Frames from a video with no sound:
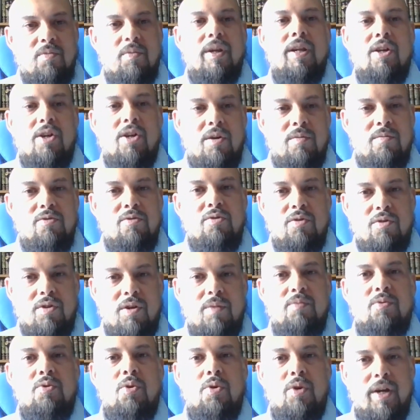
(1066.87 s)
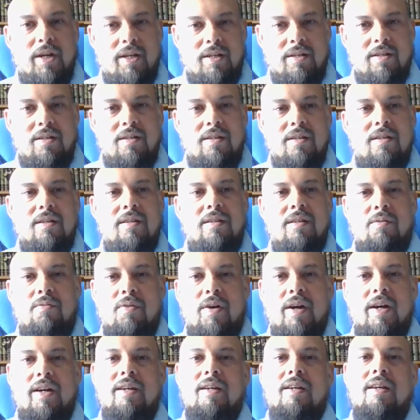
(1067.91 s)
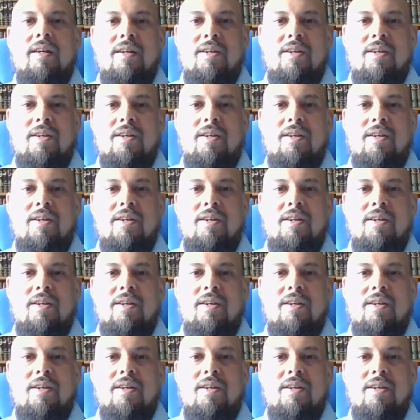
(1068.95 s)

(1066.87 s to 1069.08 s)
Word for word: when it comes to crypto and uh, DeFi.